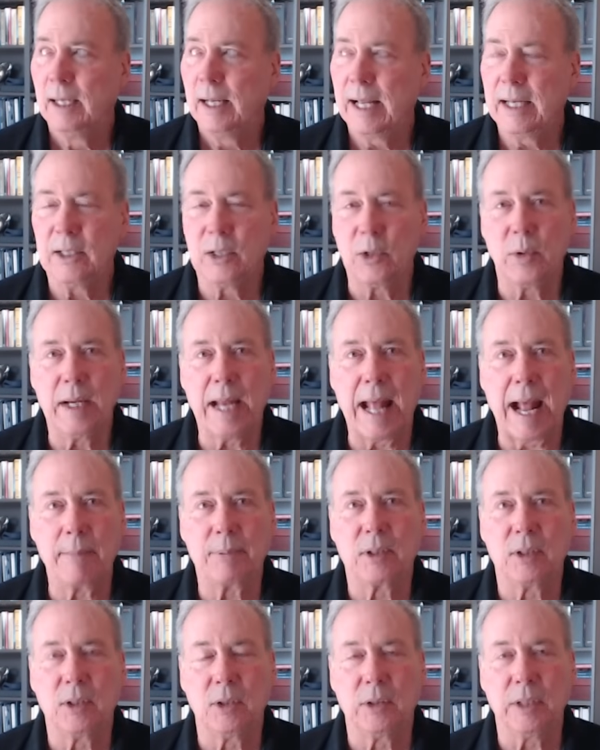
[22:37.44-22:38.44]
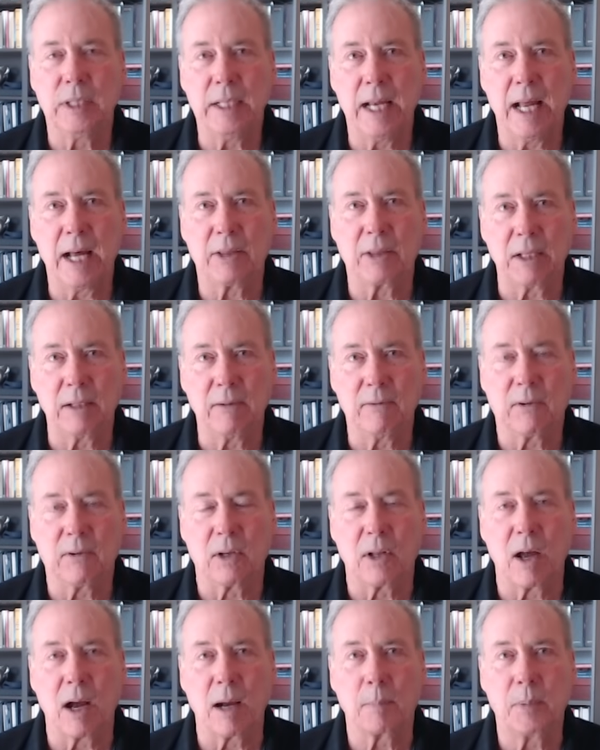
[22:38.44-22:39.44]
and doing absolutely nothing for
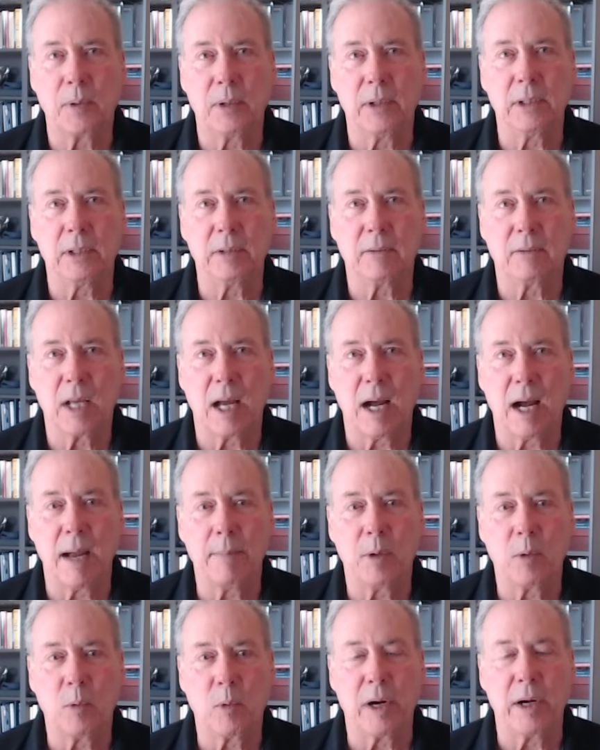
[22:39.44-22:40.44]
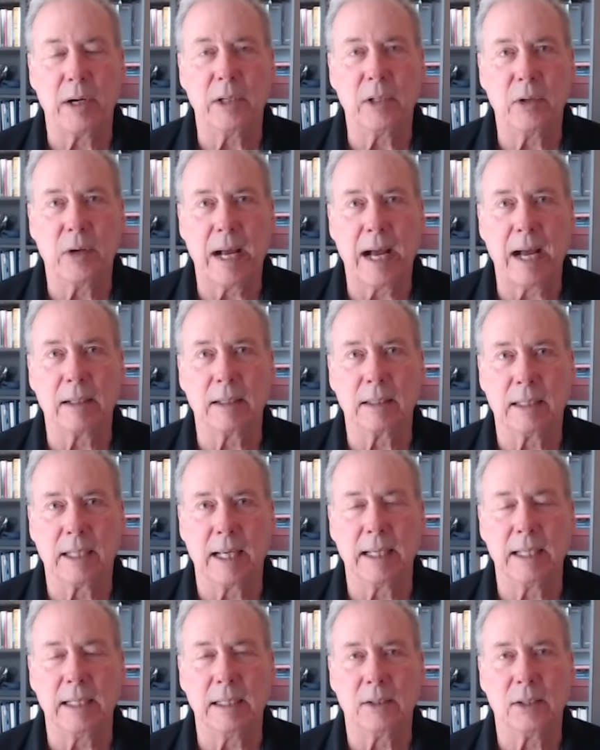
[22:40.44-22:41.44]
long periods of time and wearing you out,
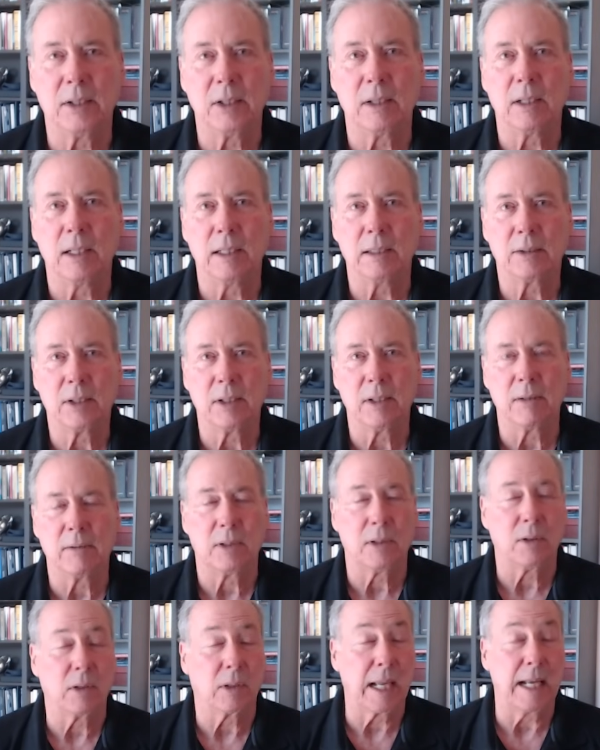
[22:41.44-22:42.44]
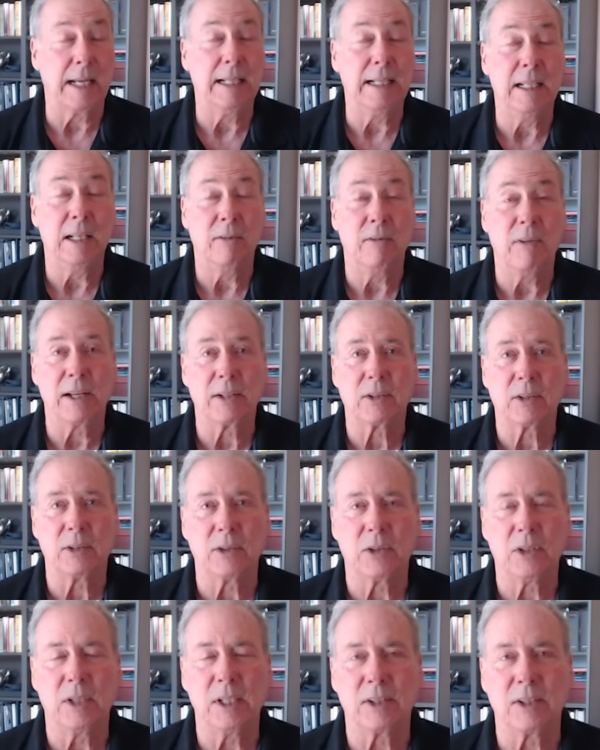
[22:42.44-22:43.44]
getting uh, silver or getting
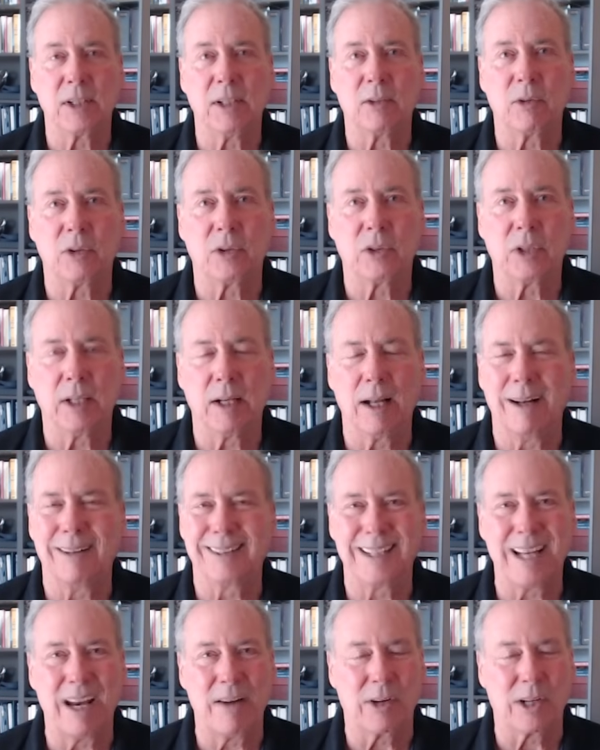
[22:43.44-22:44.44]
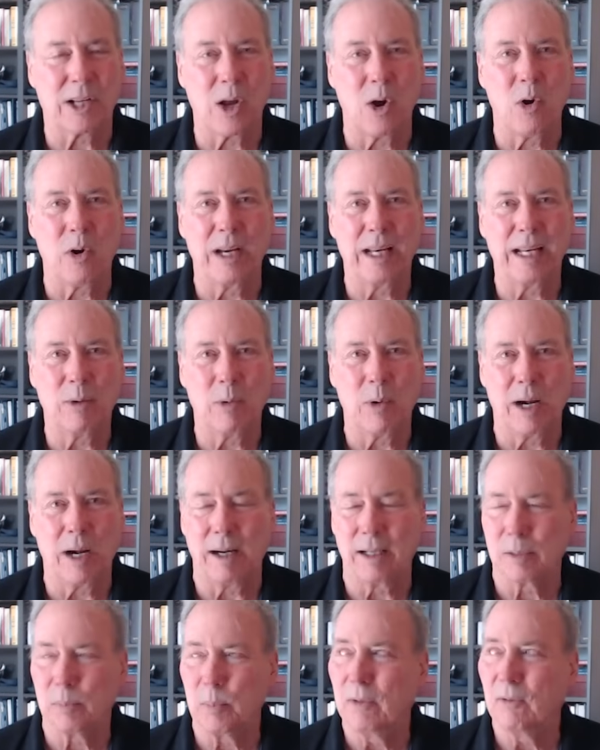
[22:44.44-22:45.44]
investors disinterested. Oh, it's never going anywhere.
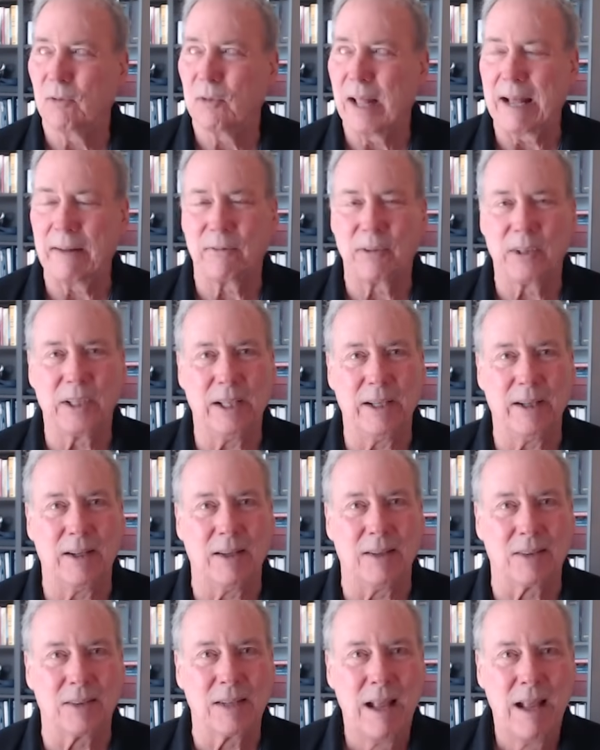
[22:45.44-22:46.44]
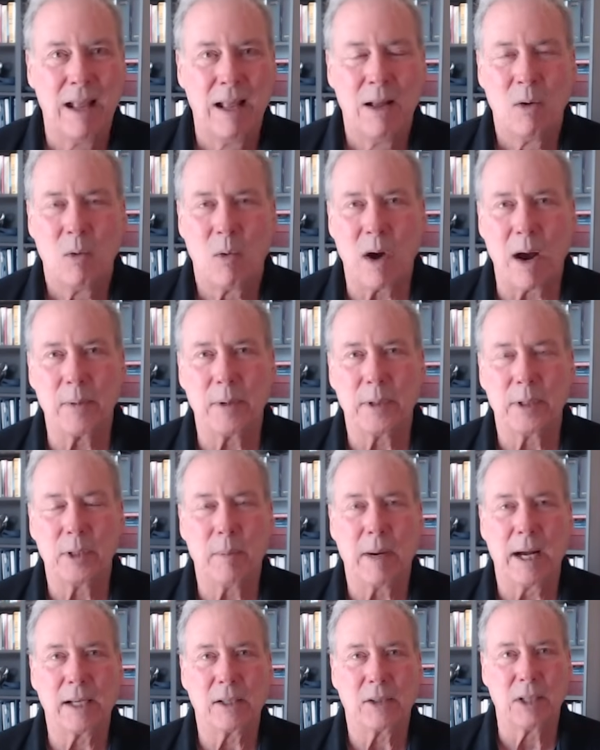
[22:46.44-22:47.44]
It's been flat for years. Why would you
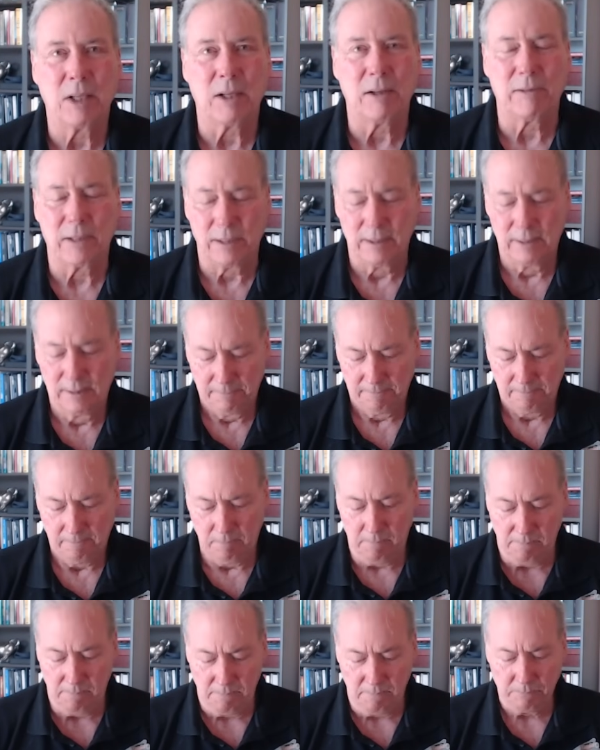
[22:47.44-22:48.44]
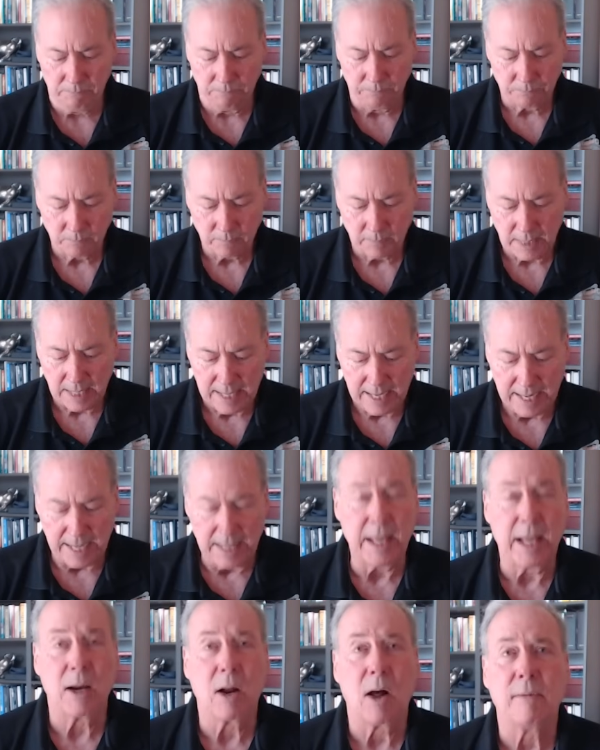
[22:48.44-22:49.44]
buy silver? And
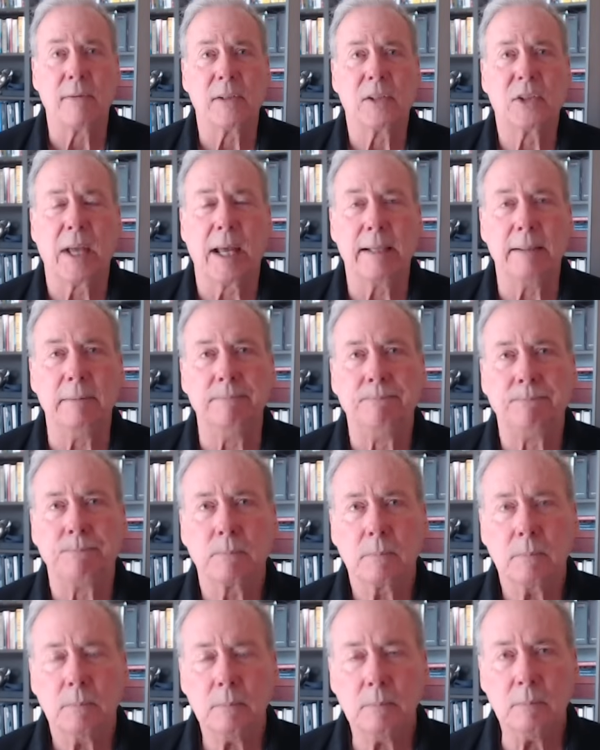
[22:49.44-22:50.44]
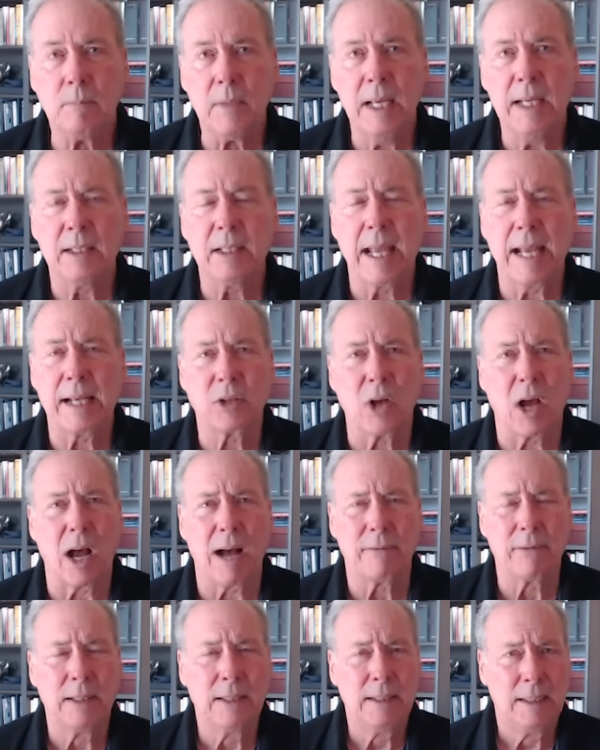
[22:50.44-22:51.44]
then all of a sudden, it takes
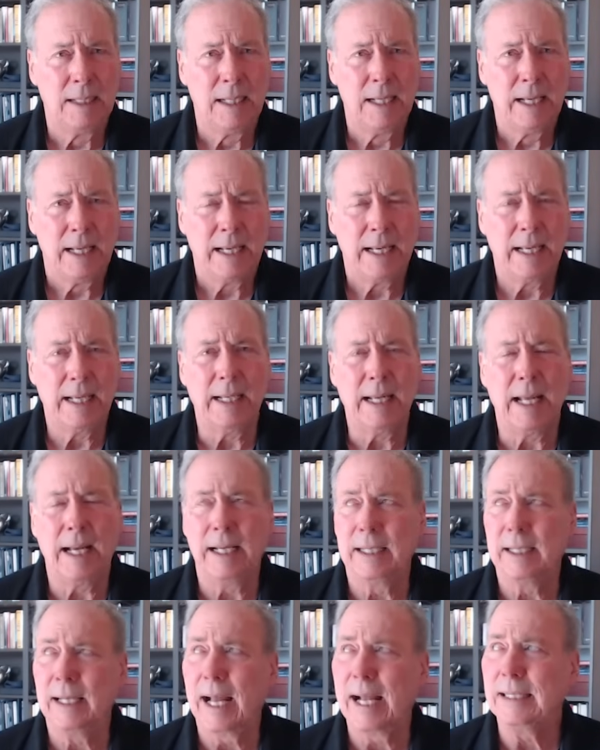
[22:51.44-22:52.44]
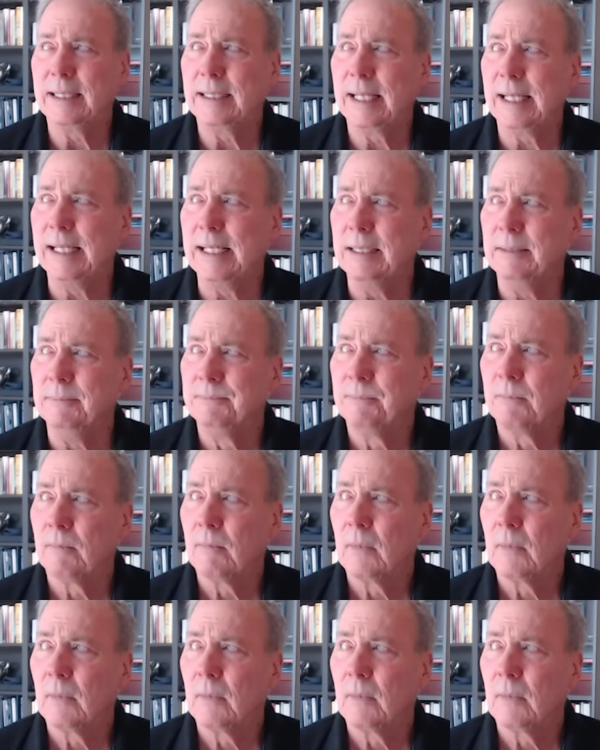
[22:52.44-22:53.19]
off. In uh, nineteen,